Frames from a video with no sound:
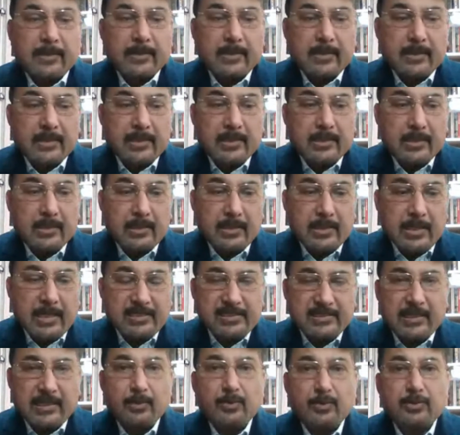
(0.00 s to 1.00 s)

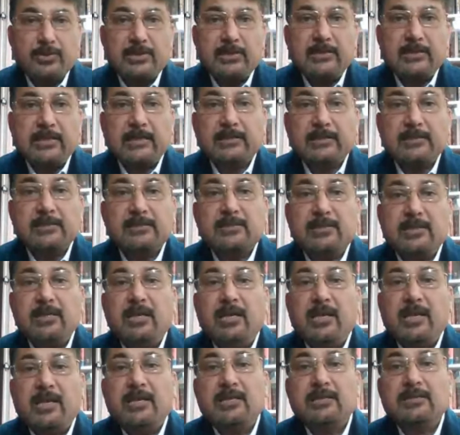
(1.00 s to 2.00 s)
SLOC, that is
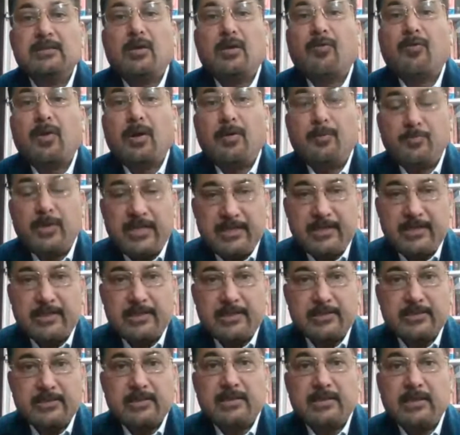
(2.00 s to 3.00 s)
sea lanes of
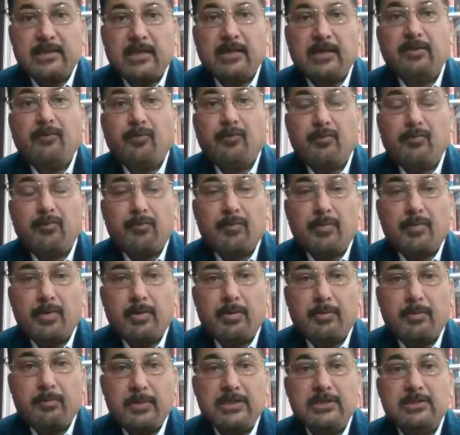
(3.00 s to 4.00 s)
communication, yani,
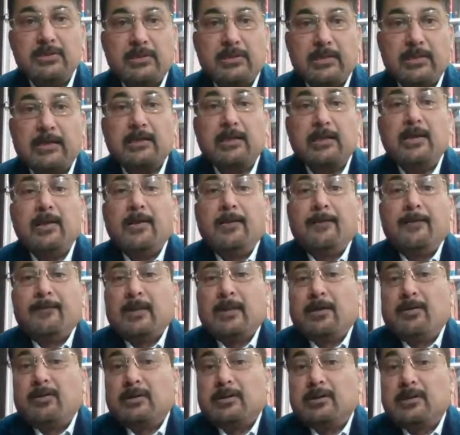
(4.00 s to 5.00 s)
means that
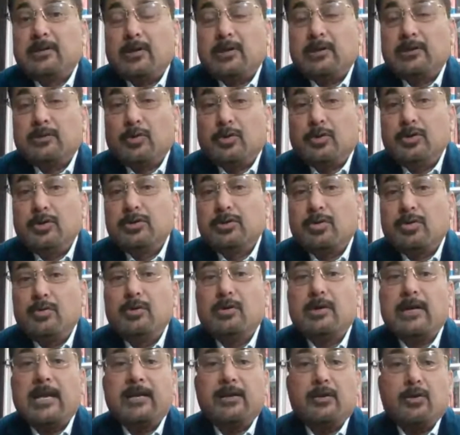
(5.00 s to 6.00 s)
those
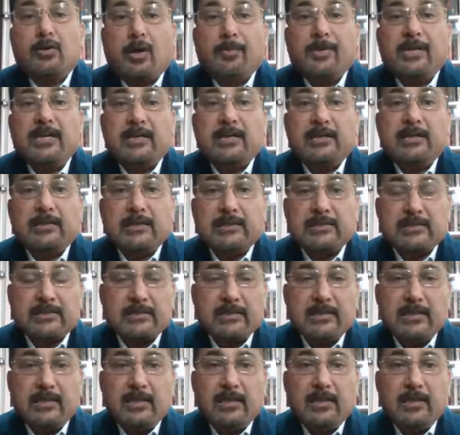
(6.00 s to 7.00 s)
who can dominate the
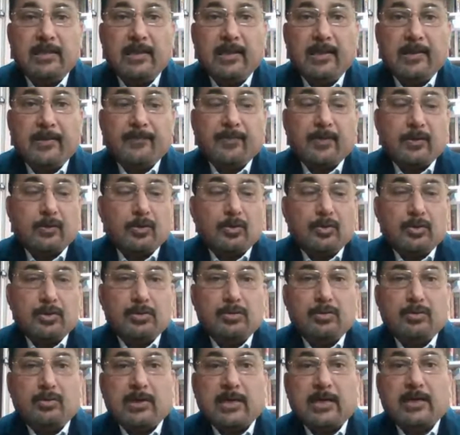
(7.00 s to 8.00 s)
sea,
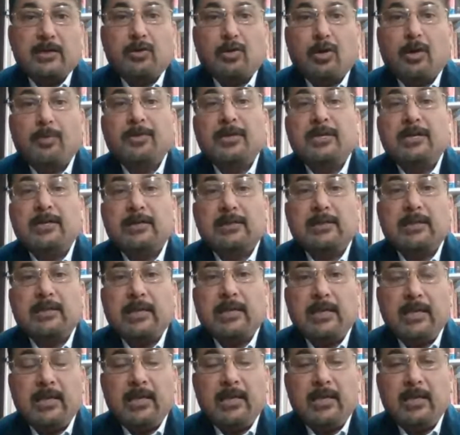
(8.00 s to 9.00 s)
those who can dominate the
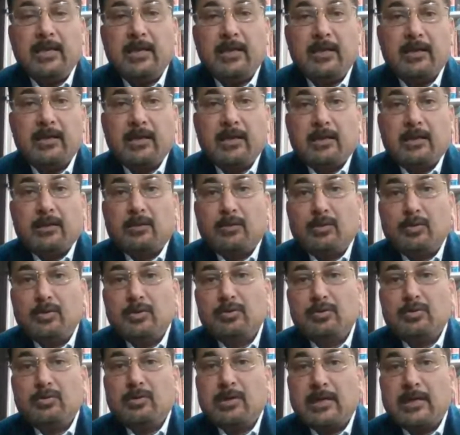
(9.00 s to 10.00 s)
air,
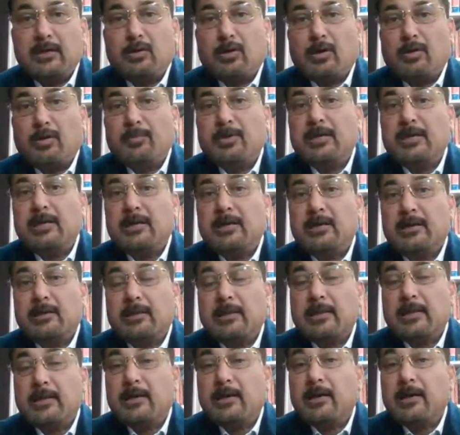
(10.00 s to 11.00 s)
those who can dominate
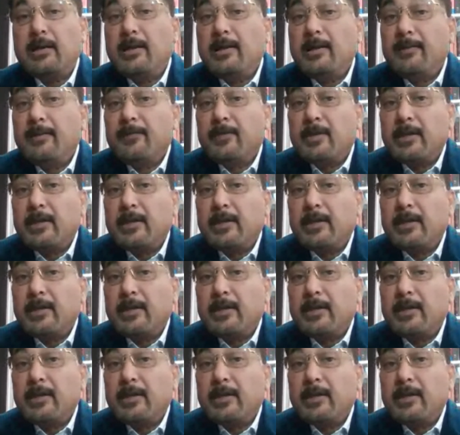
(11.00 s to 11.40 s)
the